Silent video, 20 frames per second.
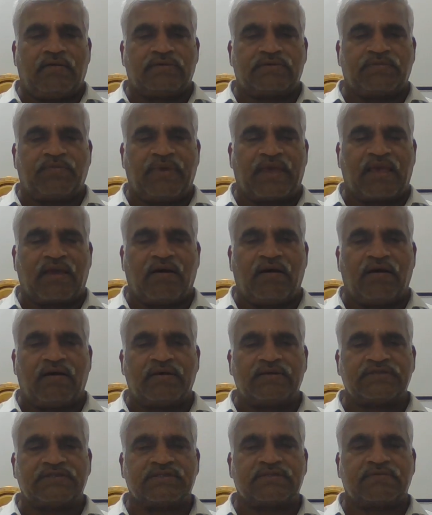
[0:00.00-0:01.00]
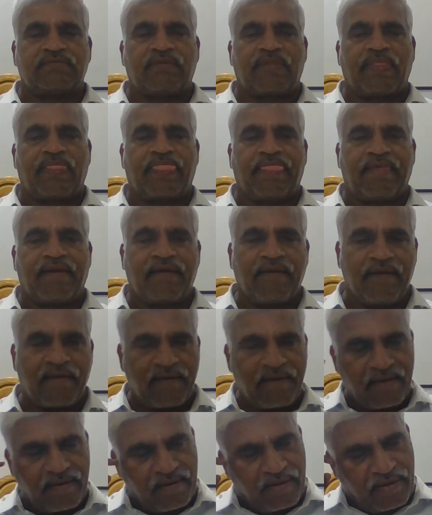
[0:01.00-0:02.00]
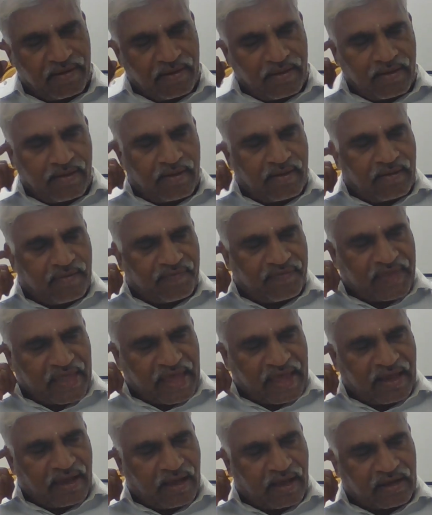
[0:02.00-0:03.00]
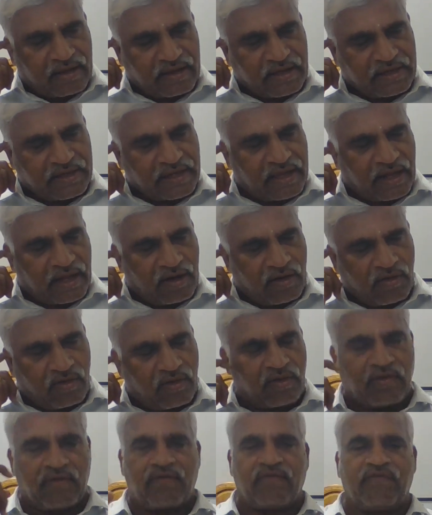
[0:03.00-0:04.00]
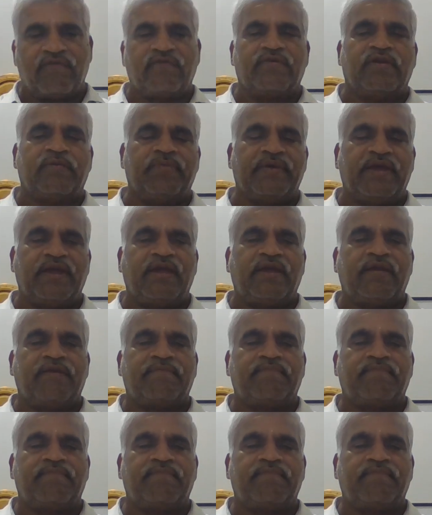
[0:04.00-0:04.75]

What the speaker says: because the critical load will be